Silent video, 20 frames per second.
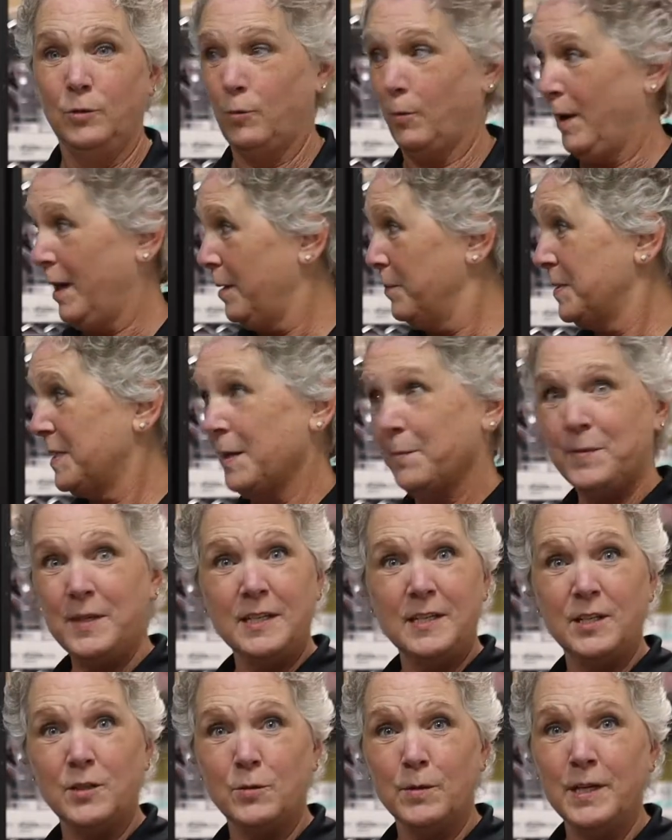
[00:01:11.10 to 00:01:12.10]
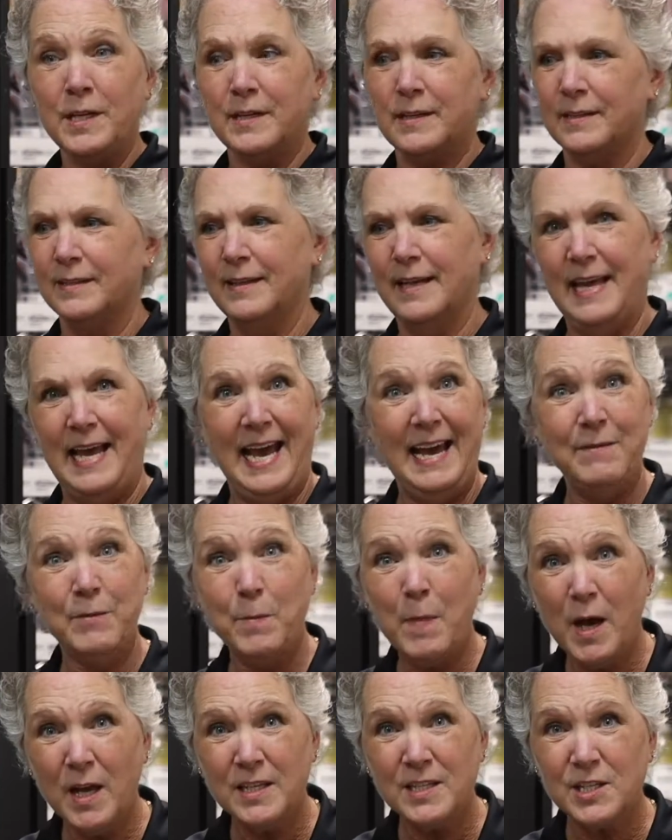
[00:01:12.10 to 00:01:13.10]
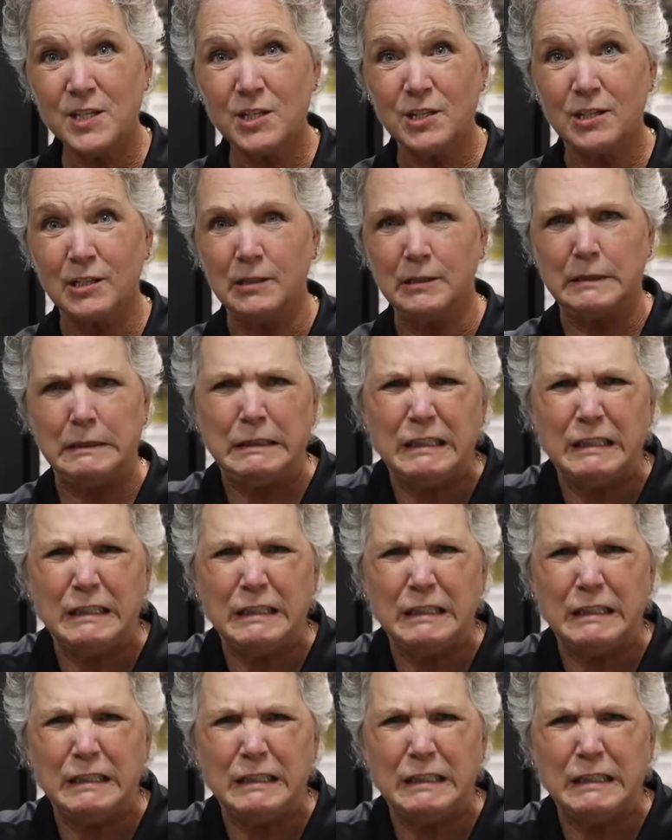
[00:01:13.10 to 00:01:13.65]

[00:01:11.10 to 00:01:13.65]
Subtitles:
Grab something to drink. Have a monster.